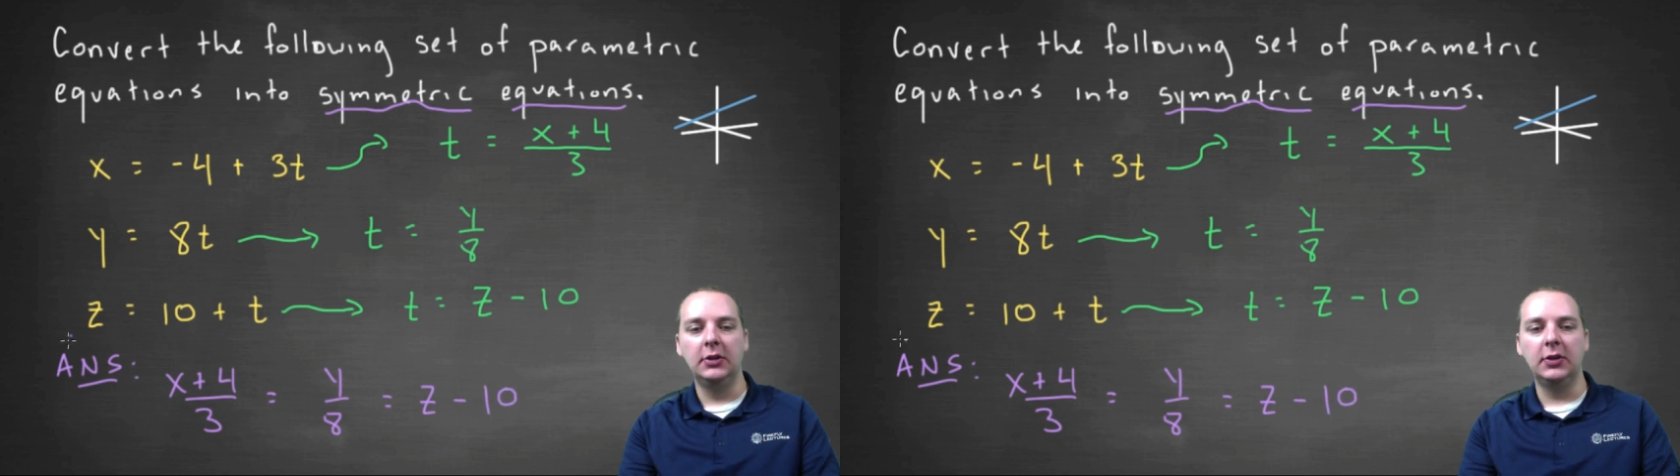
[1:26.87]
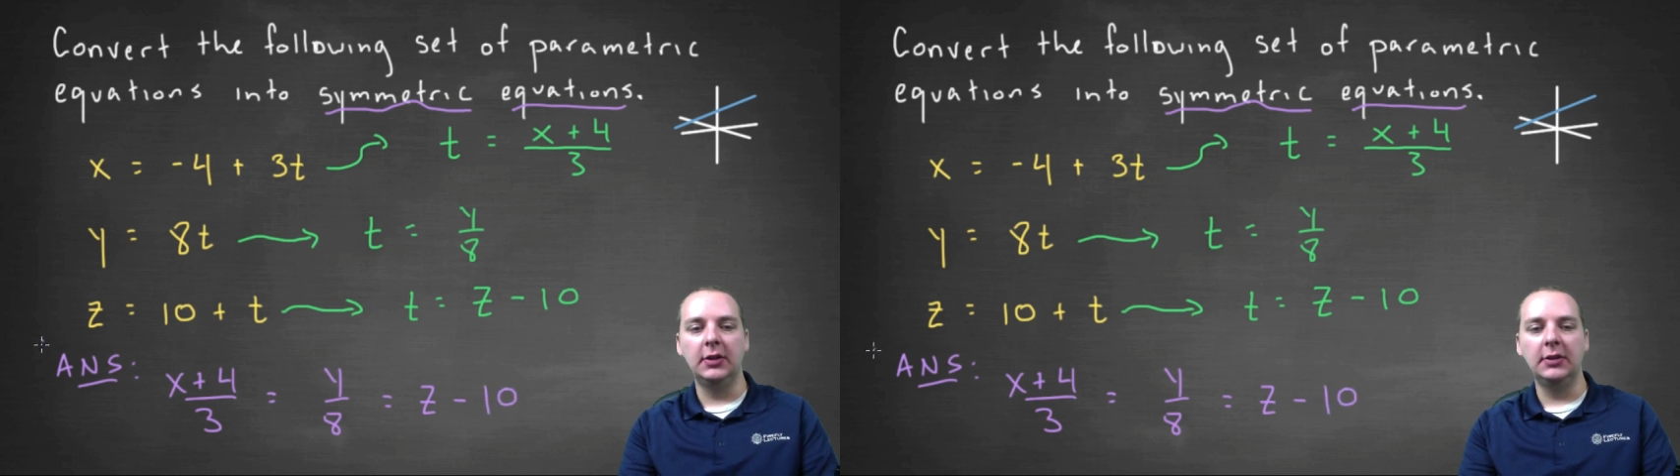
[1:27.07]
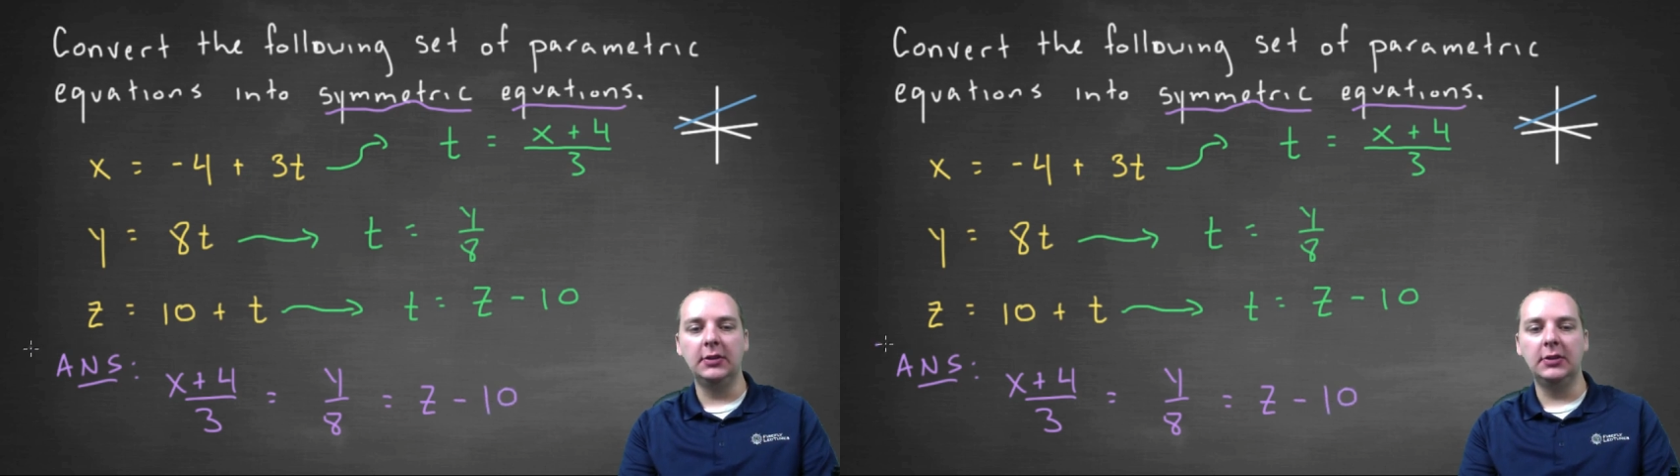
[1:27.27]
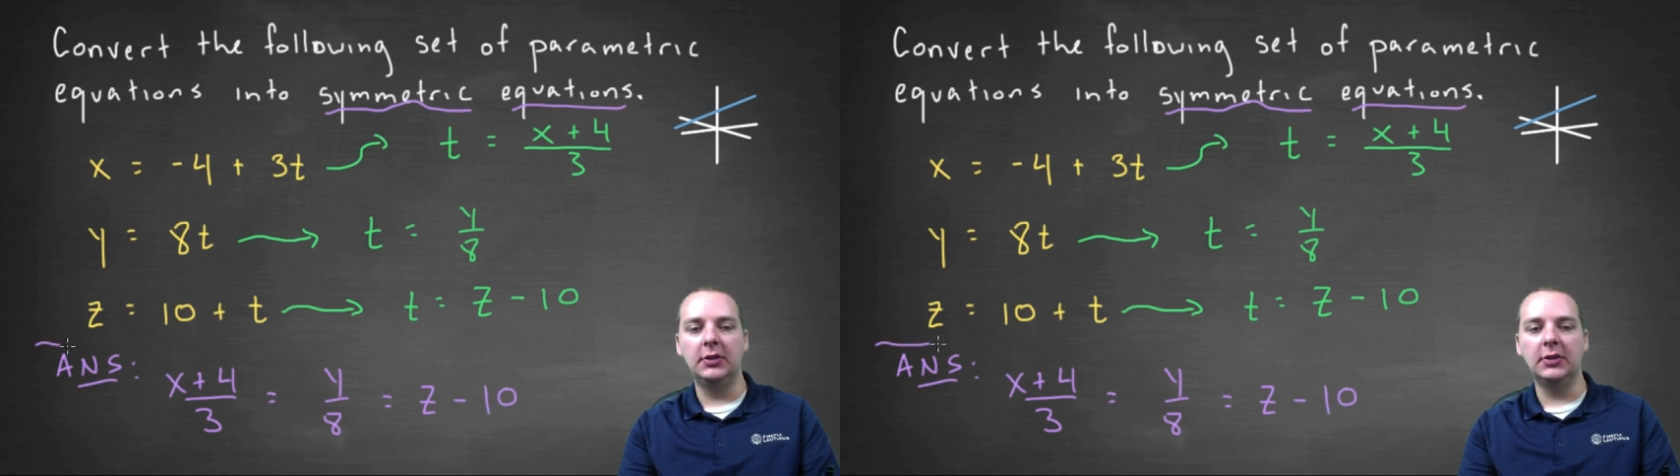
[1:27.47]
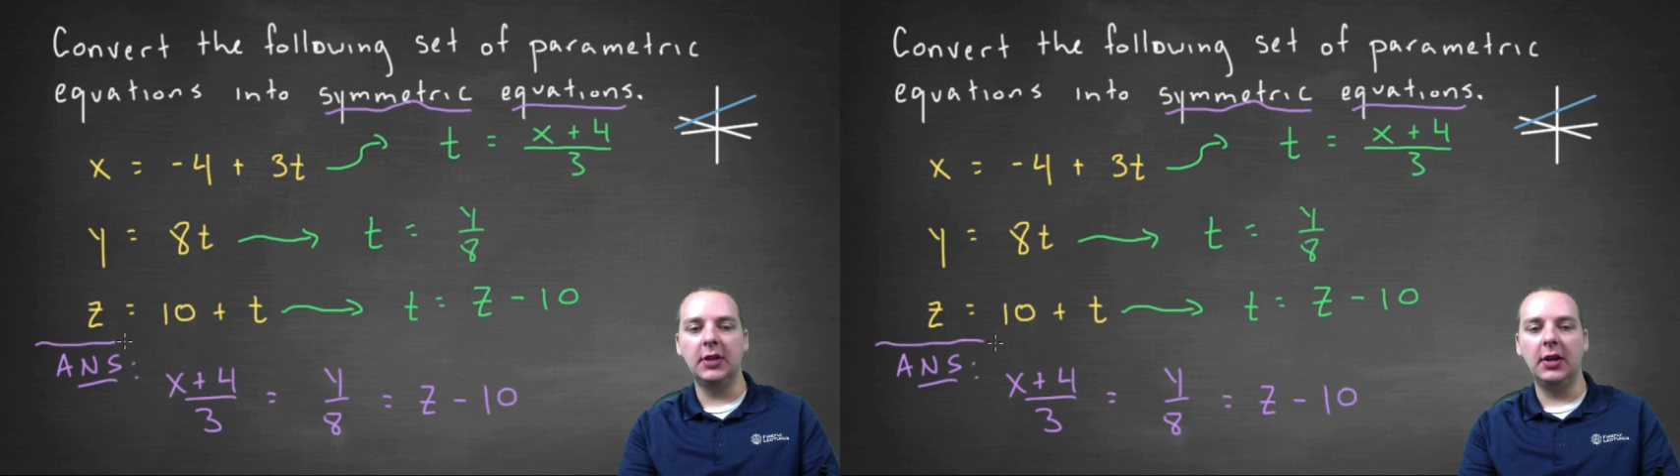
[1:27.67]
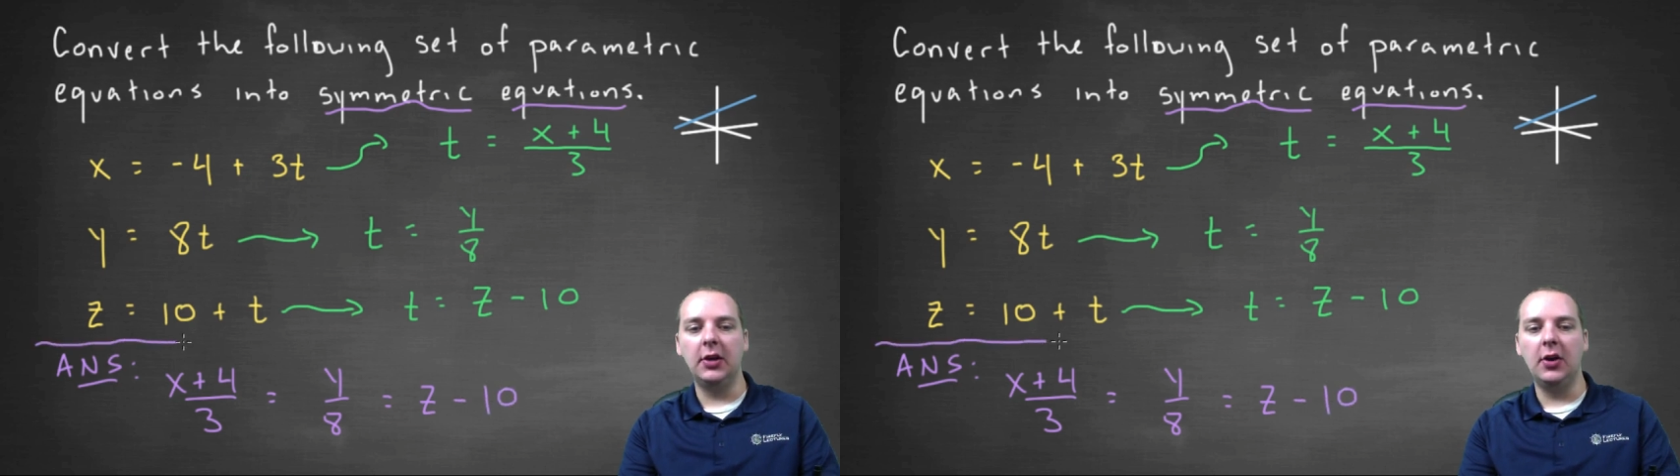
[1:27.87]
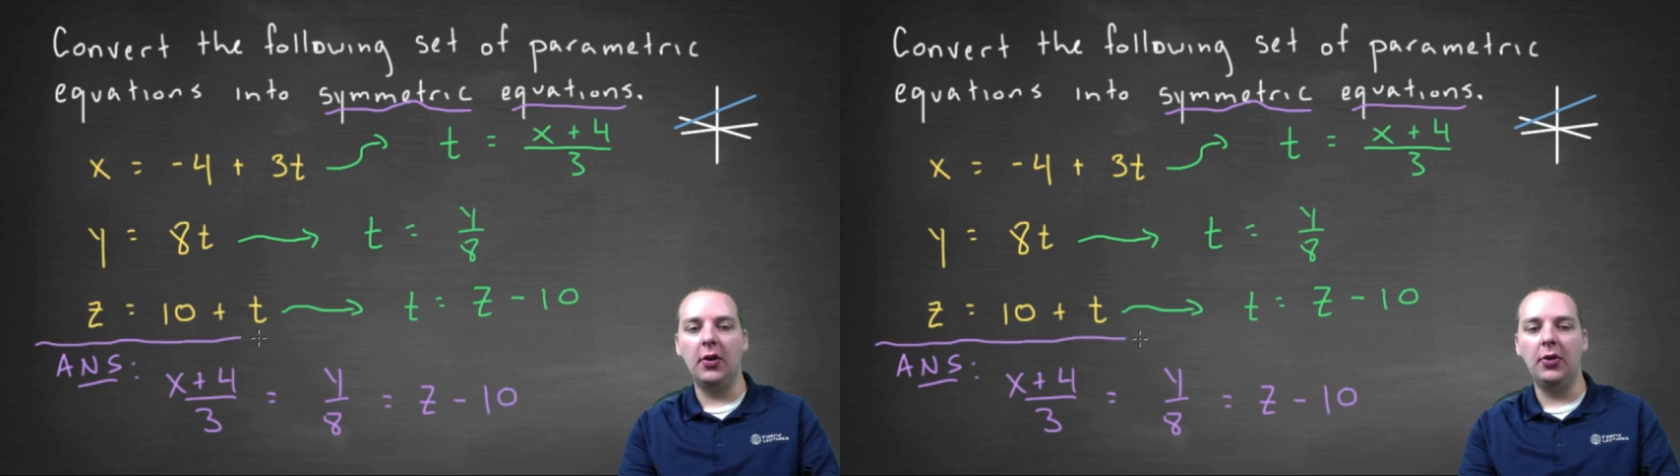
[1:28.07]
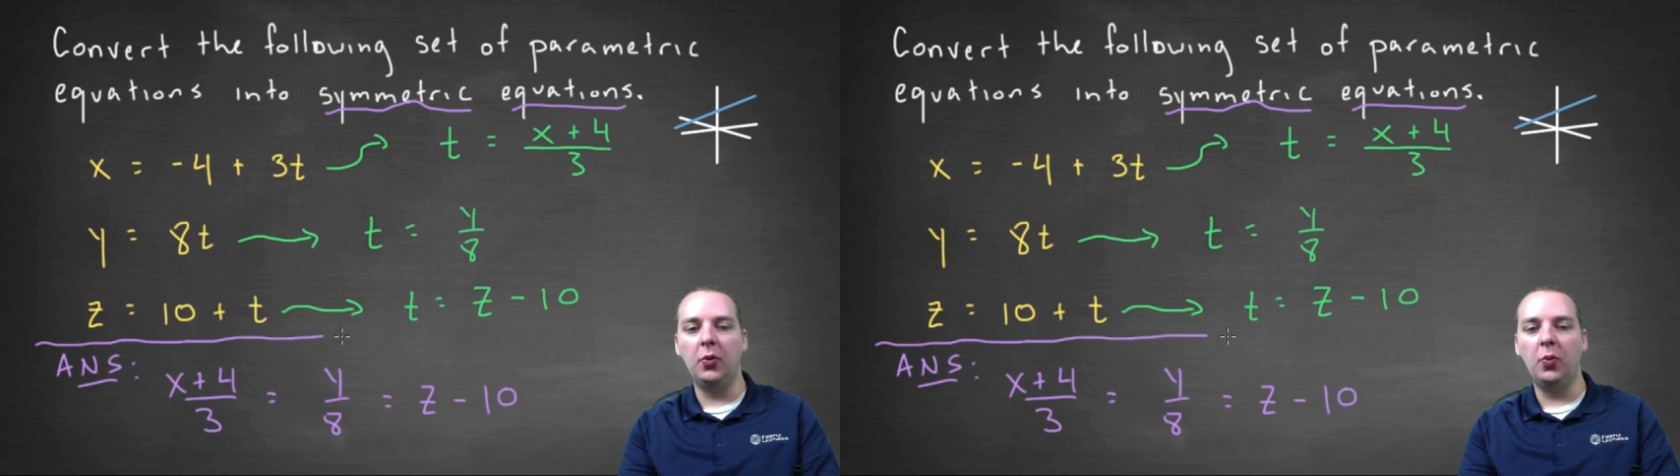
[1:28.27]
So this is just
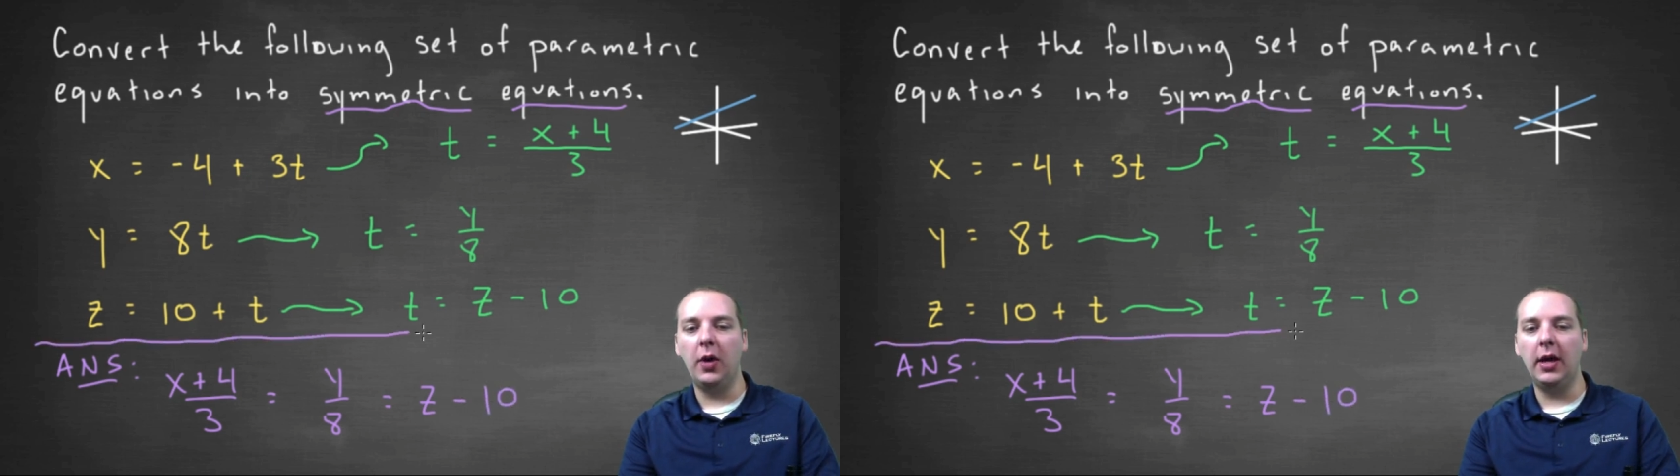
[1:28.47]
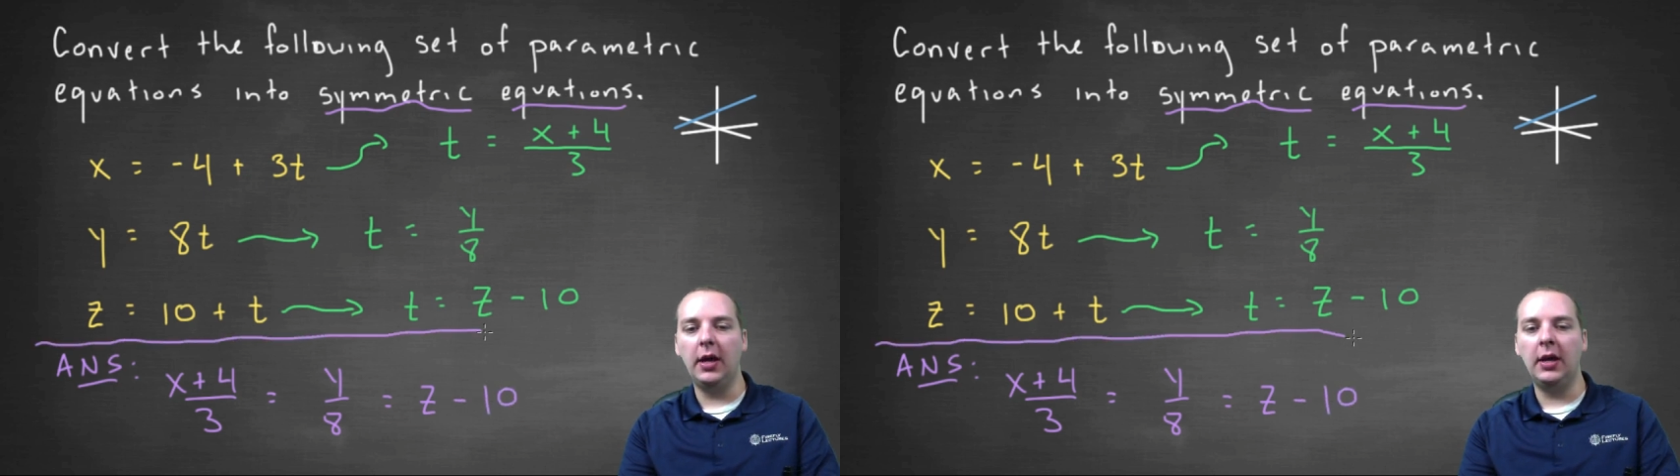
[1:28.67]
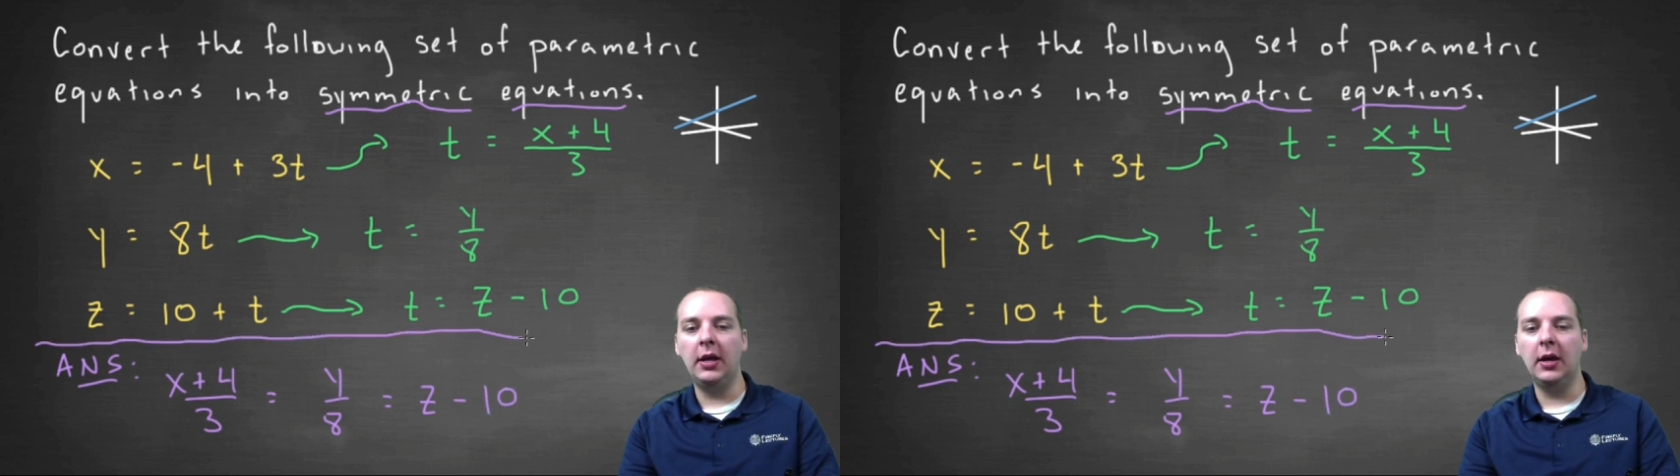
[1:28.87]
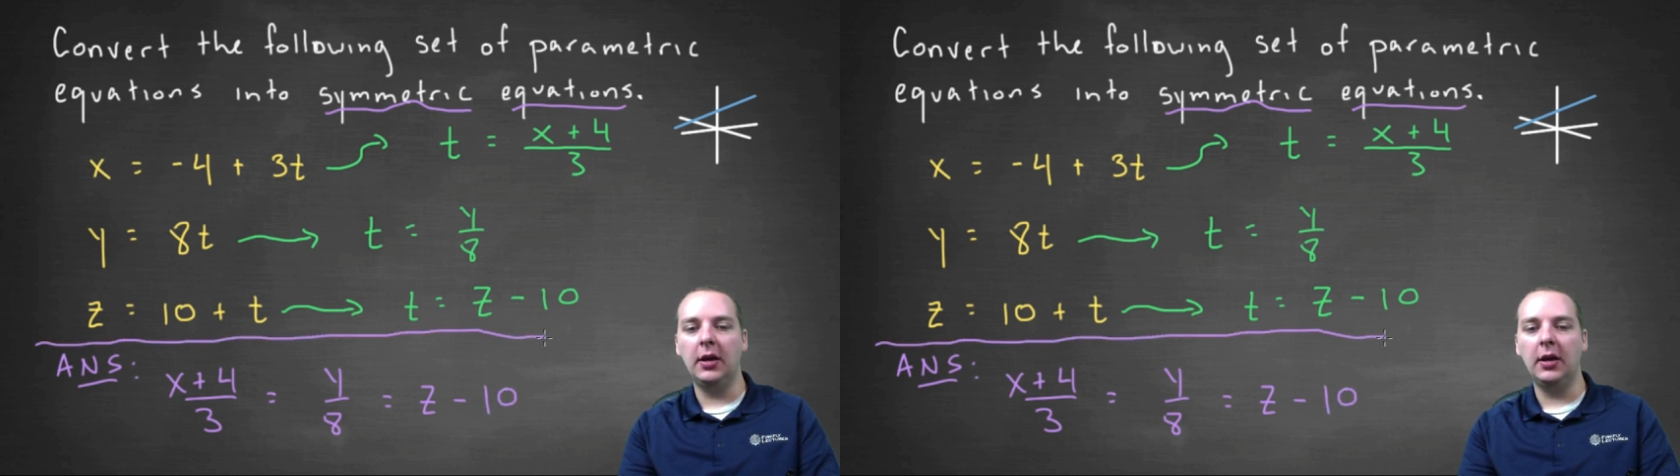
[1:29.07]
another way,